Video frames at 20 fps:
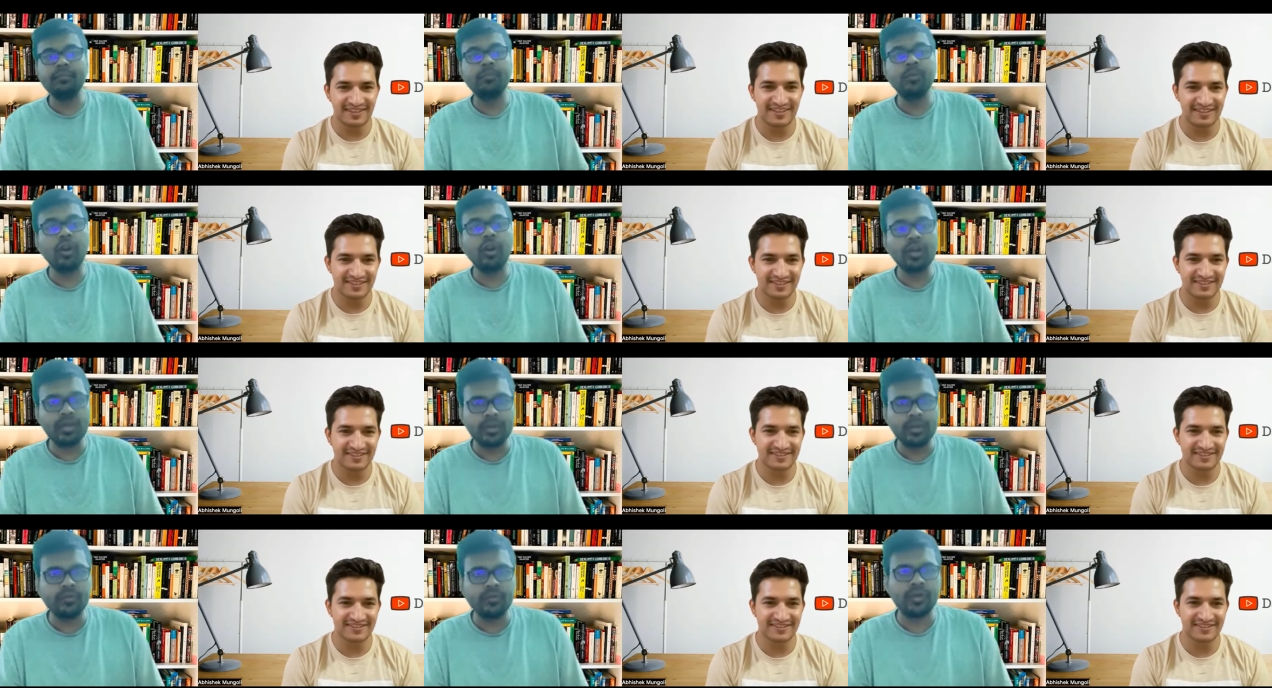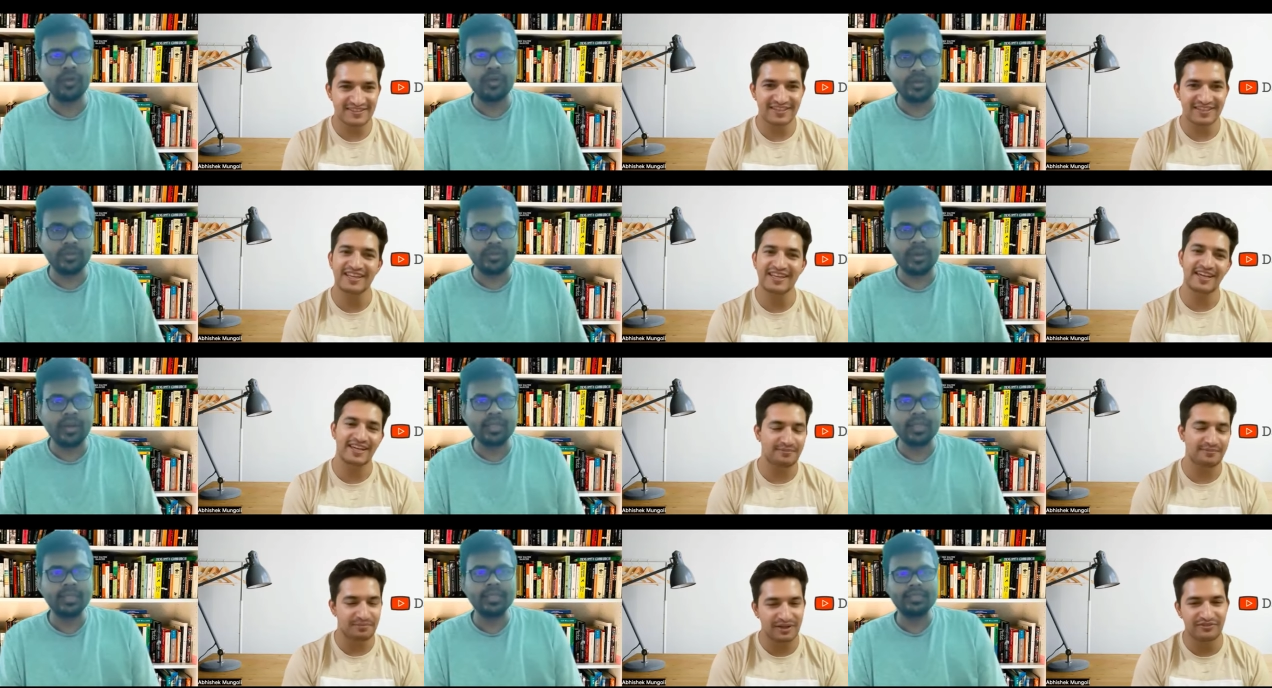Speaker 1: broad watermarking
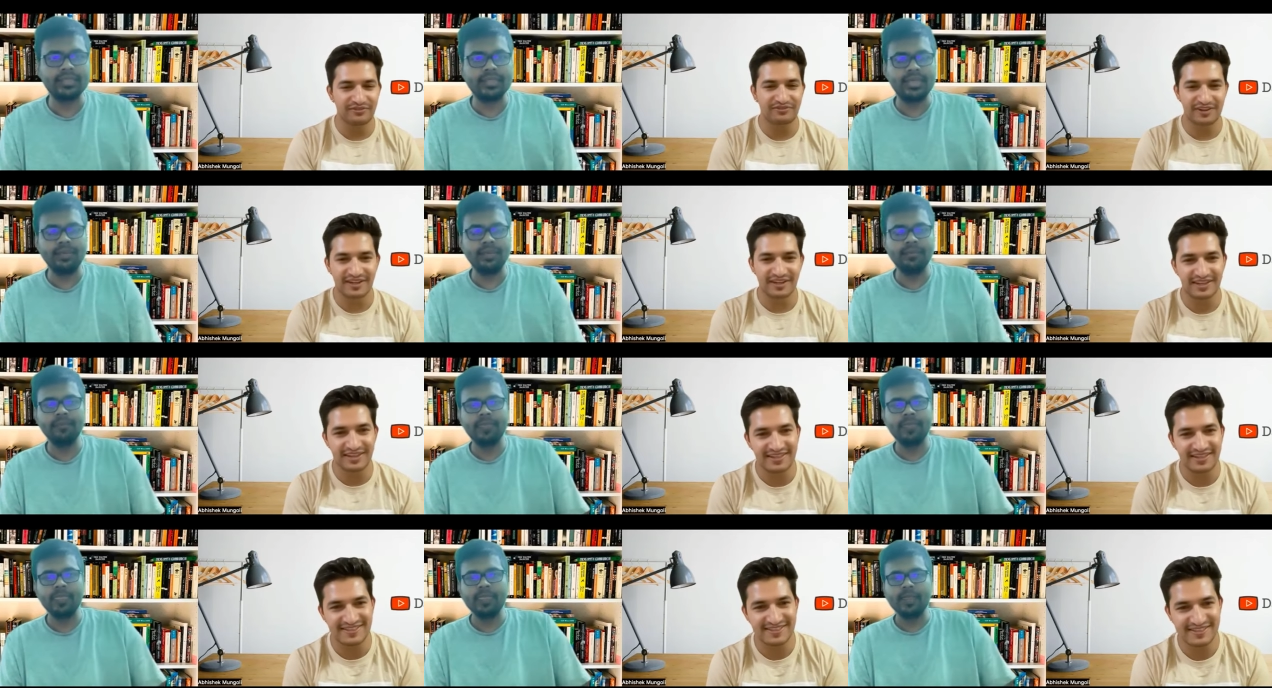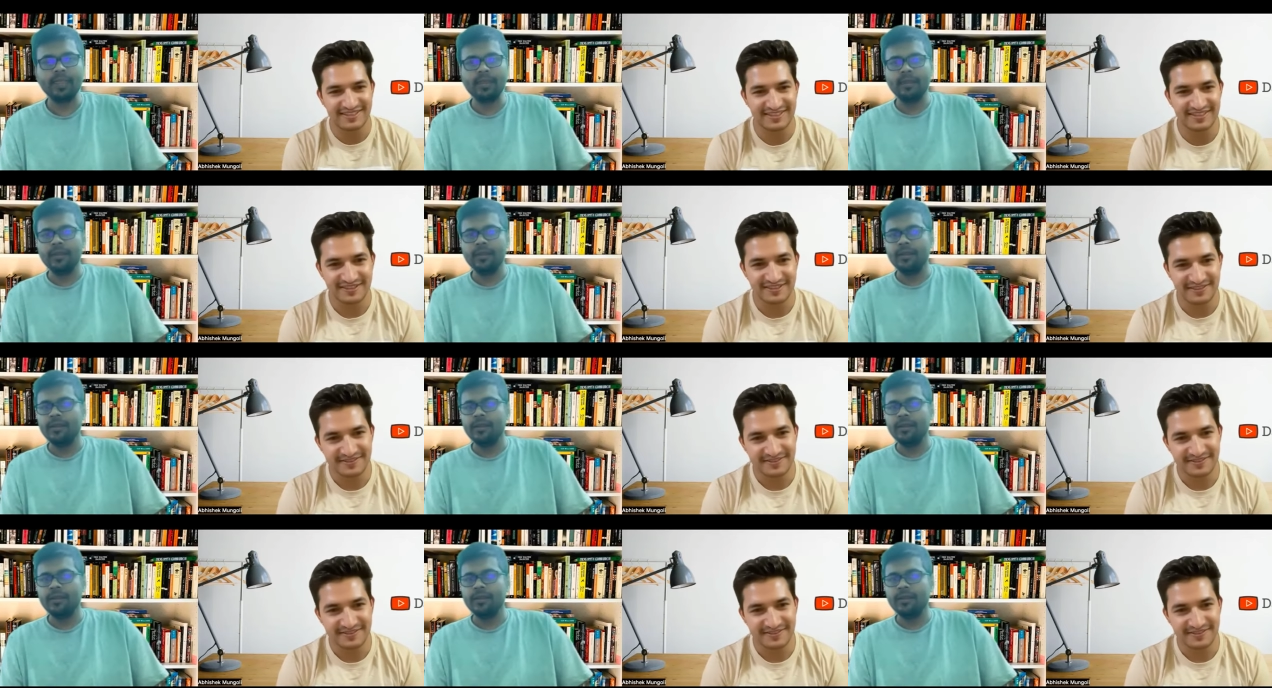yeah, yeah, briefly, scheme. Yes